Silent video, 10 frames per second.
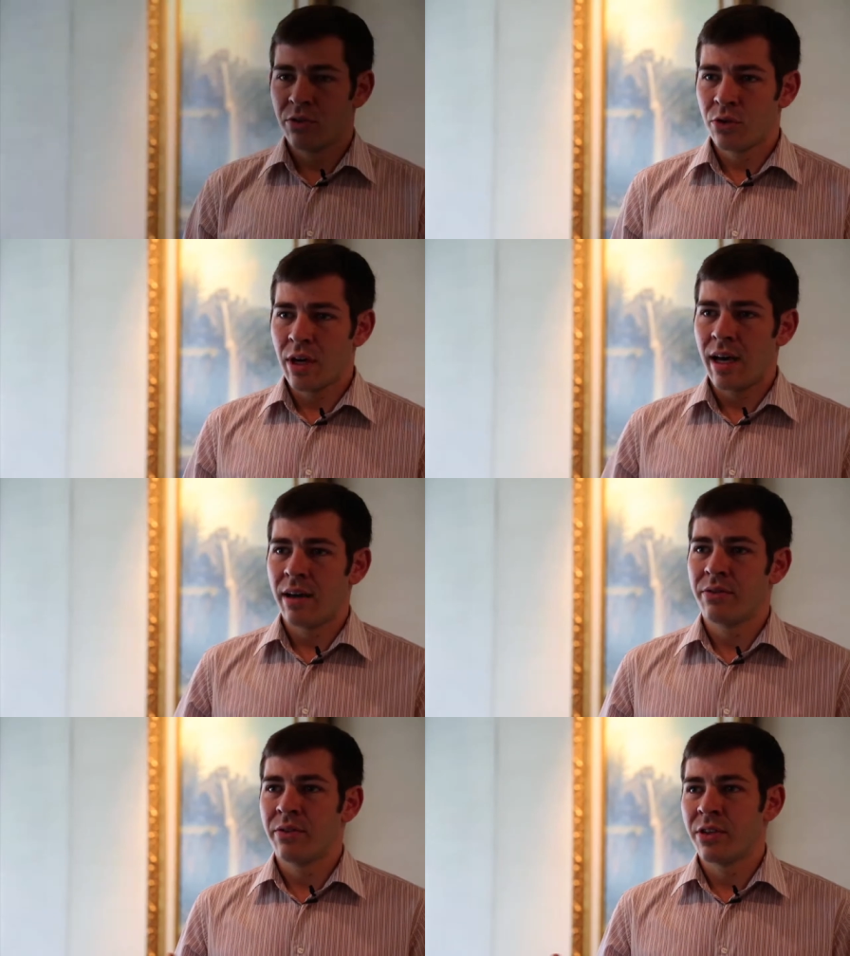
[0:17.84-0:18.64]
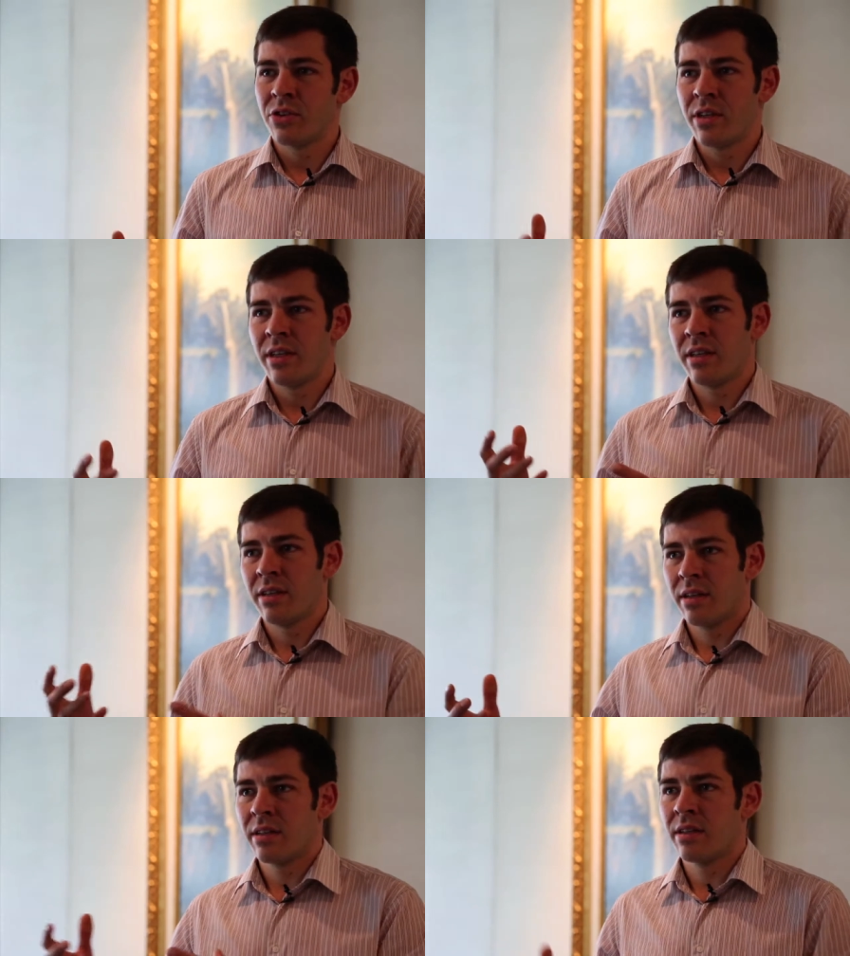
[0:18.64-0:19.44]
You have
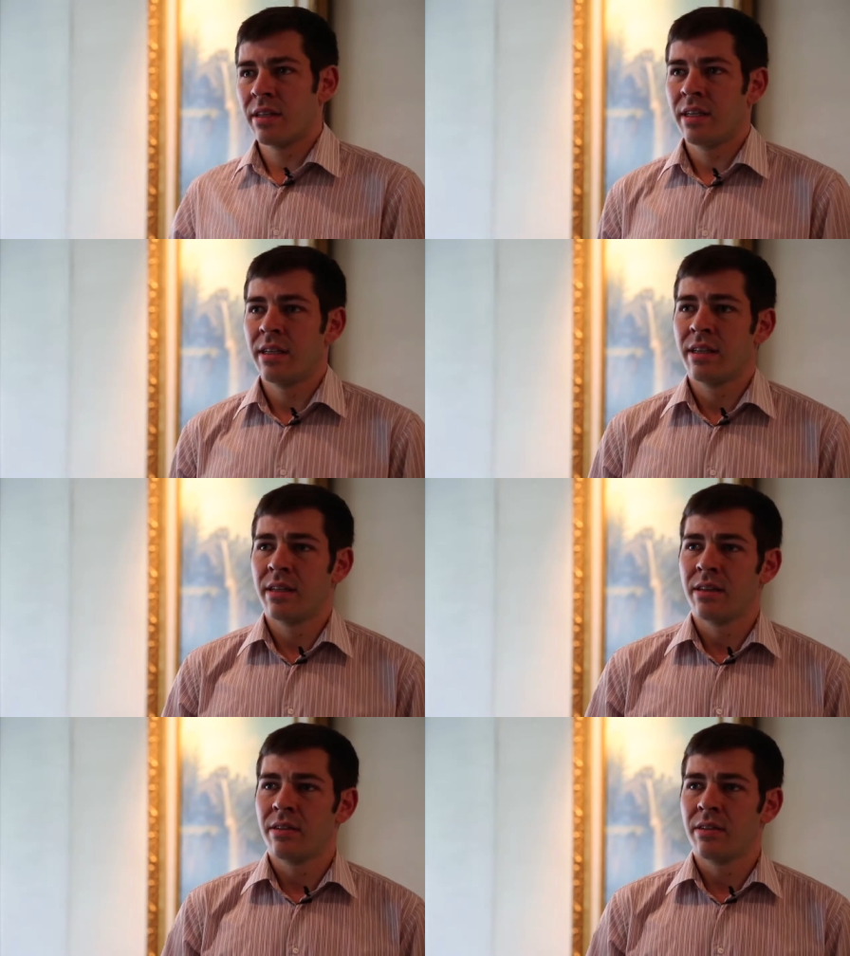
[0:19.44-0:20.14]
eventually uh, the,